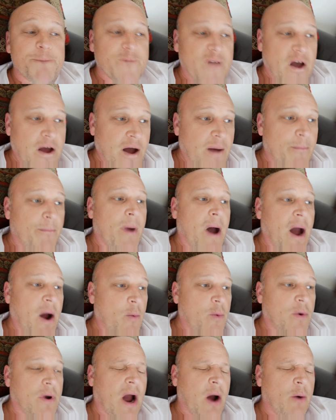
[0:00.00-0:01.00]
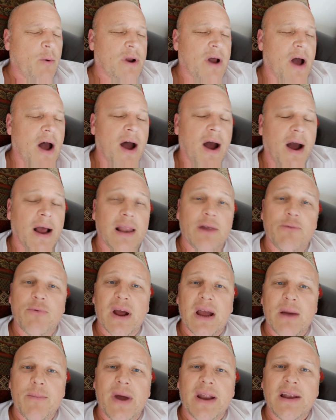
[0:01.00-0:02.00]
I would highly
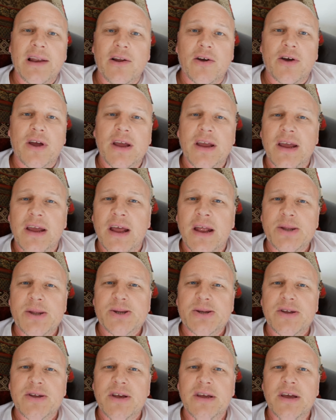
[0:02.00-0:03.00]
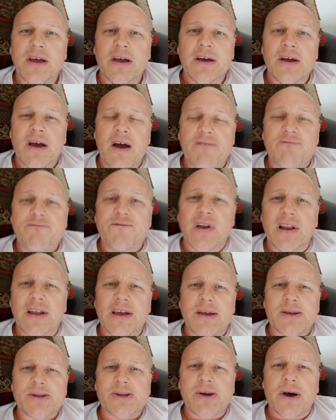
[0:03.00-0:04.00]
recommend looking into the
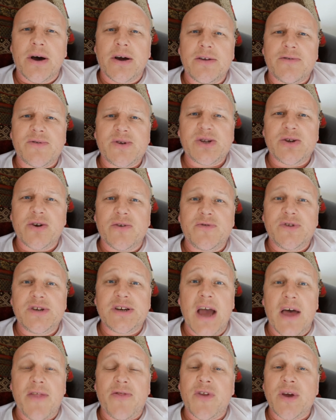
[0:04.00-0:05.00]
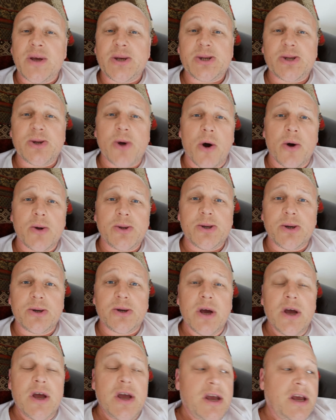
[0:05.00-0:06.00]
affiliate side of stuff to get things started.
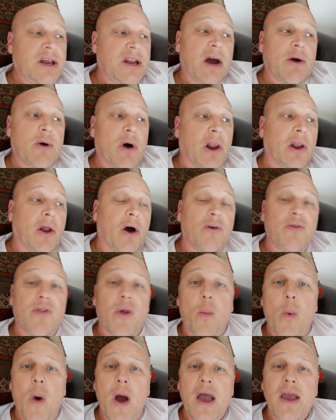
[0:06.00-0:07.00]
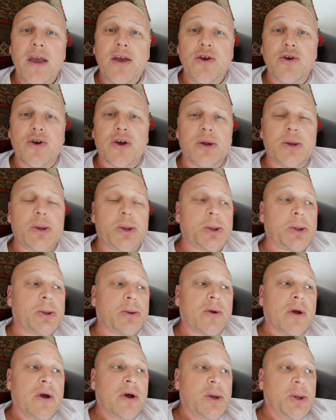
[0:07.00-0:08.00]
Along the way, you can
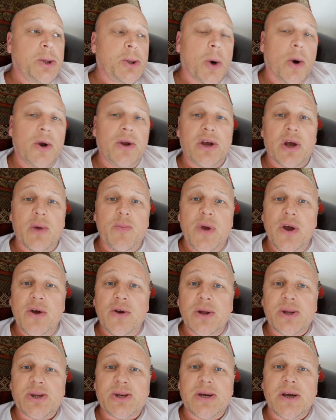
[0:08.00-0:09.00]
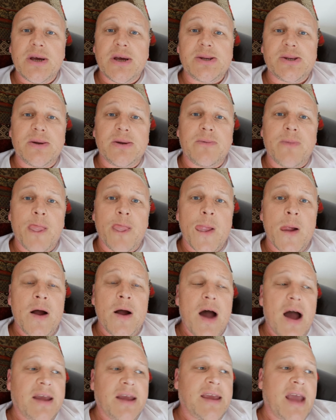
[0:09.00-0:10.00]
join communities and
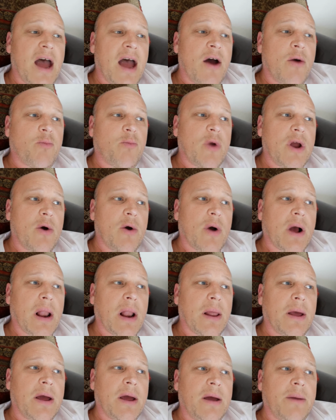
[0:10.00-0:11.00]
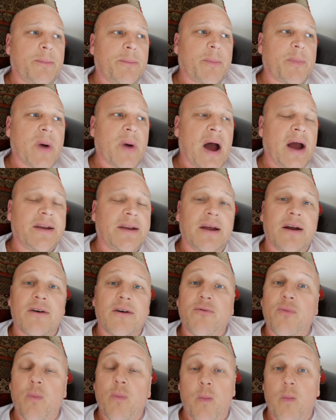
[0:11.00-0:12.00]
get a real clear idea
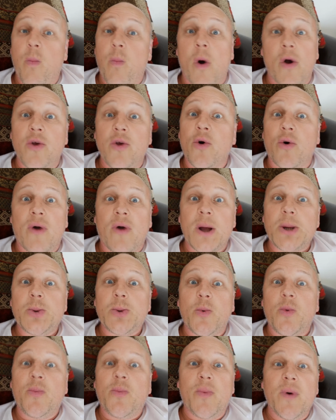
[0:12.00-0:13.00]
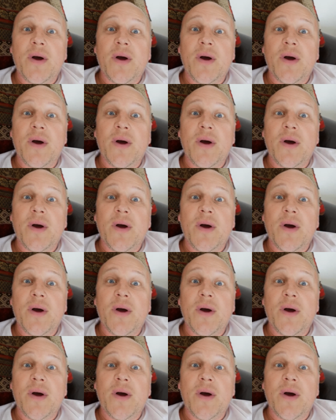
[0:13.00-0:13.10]
of what your actual